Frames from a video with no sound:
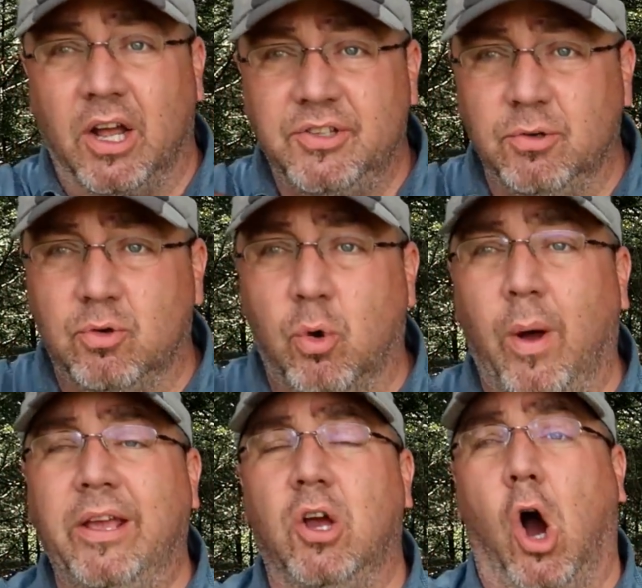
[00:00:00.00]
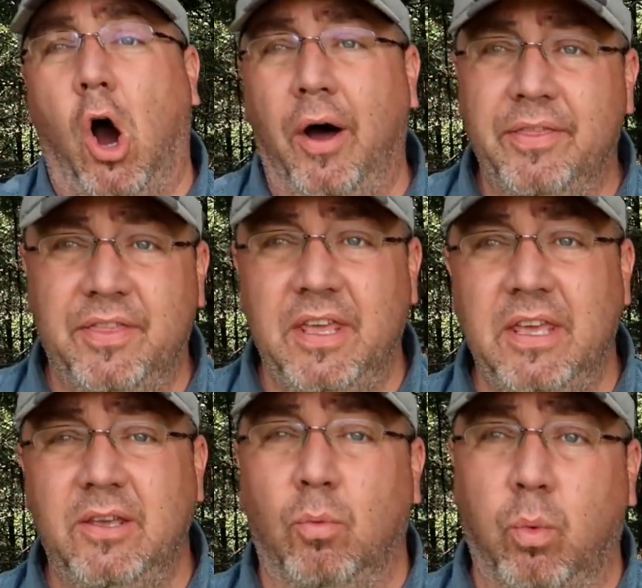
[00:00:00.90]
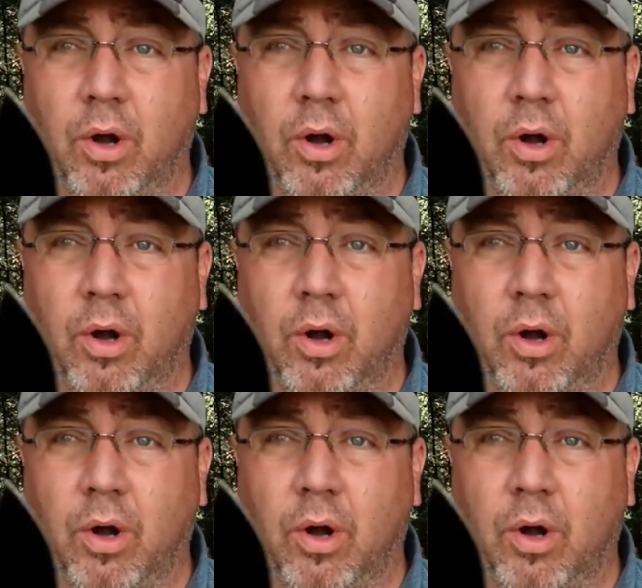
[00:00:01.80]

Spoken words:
I do quick on the